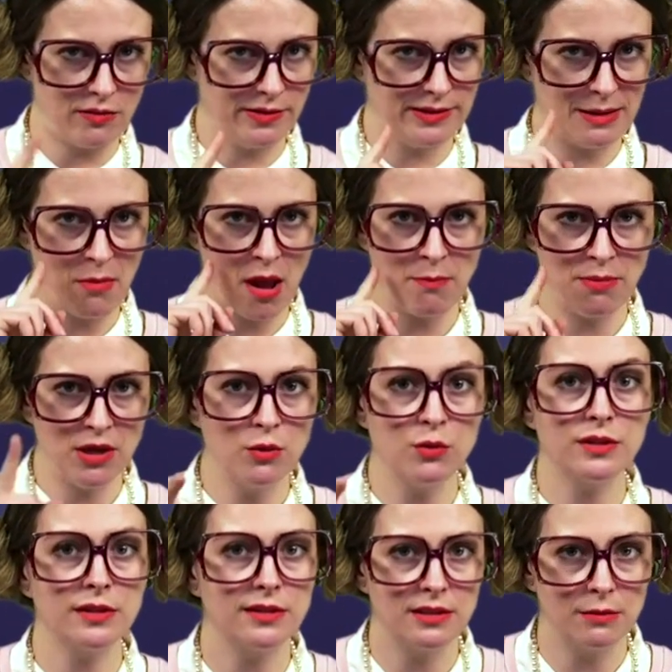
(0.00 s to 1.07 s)
because I might be
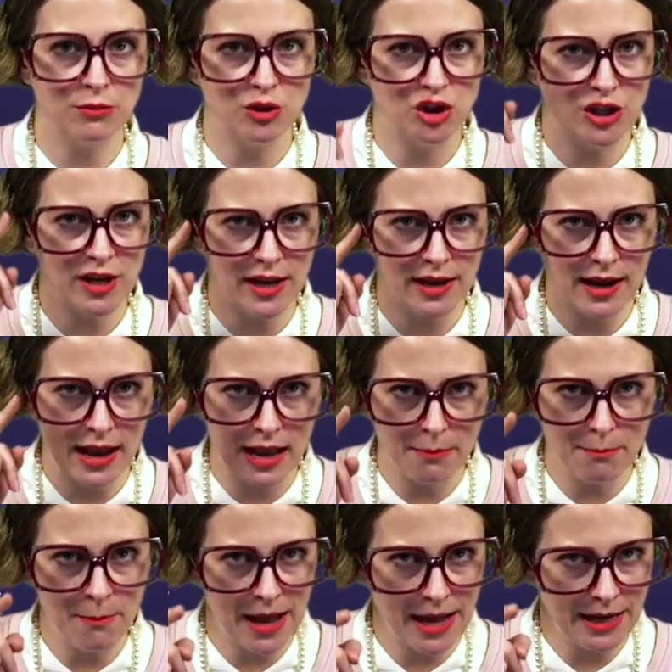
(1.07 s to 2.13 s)
using some Jedi
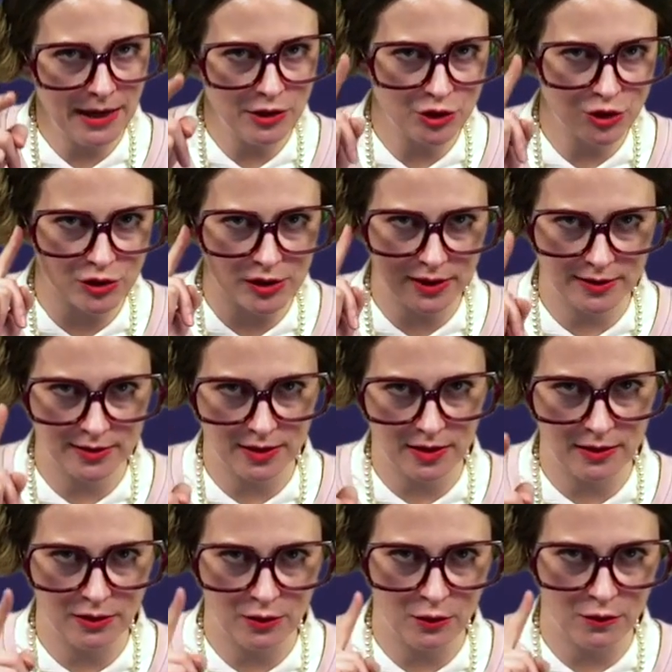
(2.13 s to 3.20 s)
mind tricks
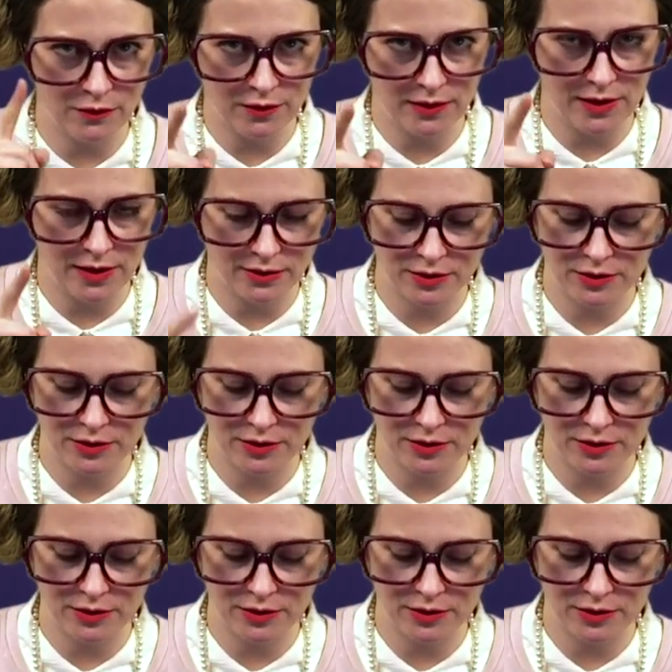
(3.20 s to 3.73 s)
on you over there.